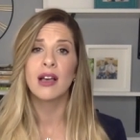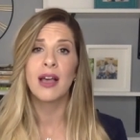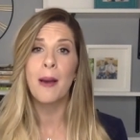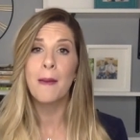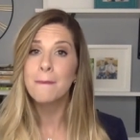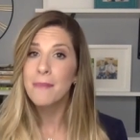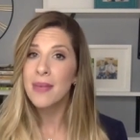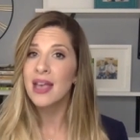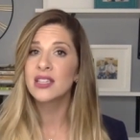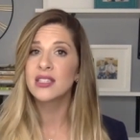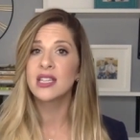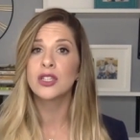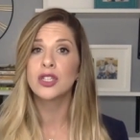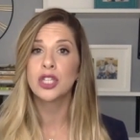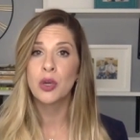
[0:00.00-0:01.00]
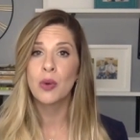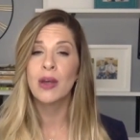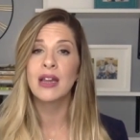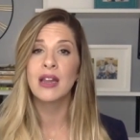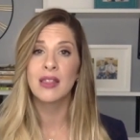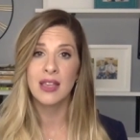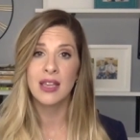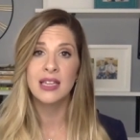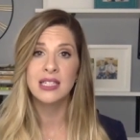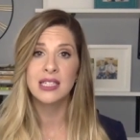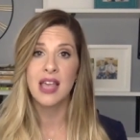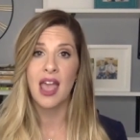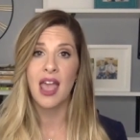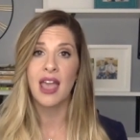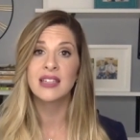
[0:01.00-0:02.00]
commit to doing these
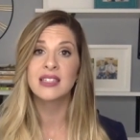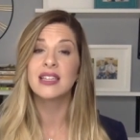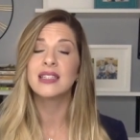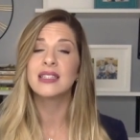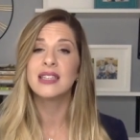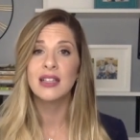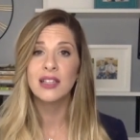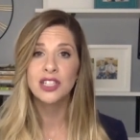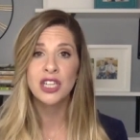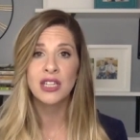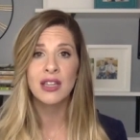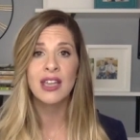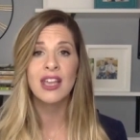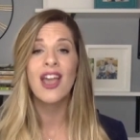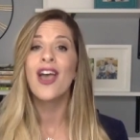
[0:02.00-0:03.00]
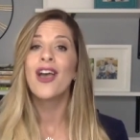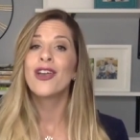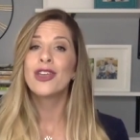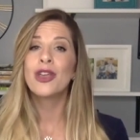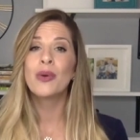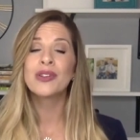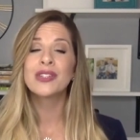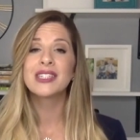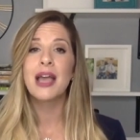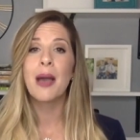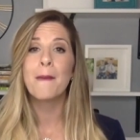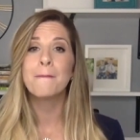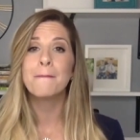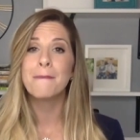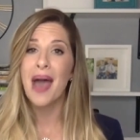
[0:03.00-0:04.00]
things diligently, you will see
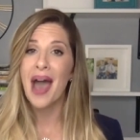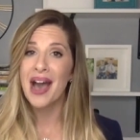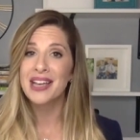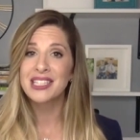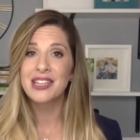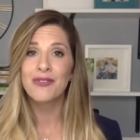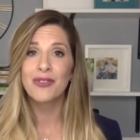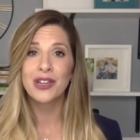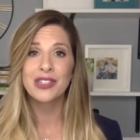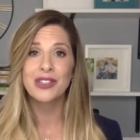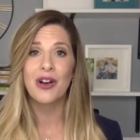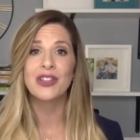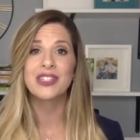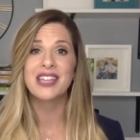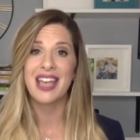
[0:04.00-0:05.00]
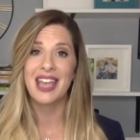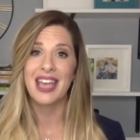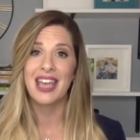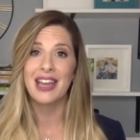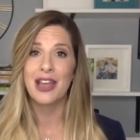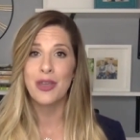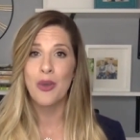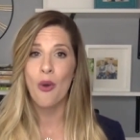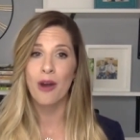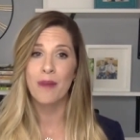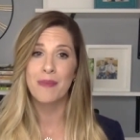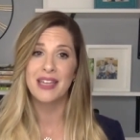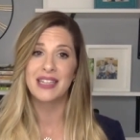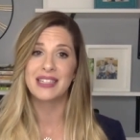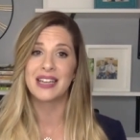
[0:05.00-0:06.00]
a massive results in your
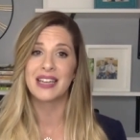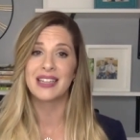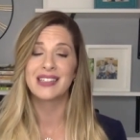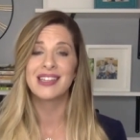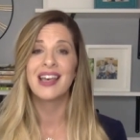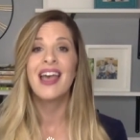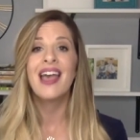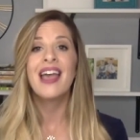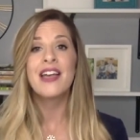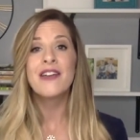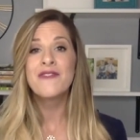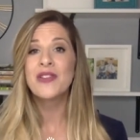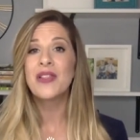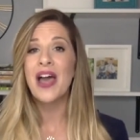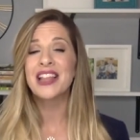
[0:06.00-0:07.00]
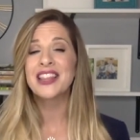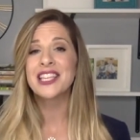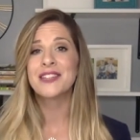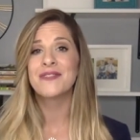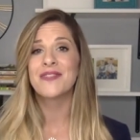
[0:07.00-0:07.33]
business. If you like this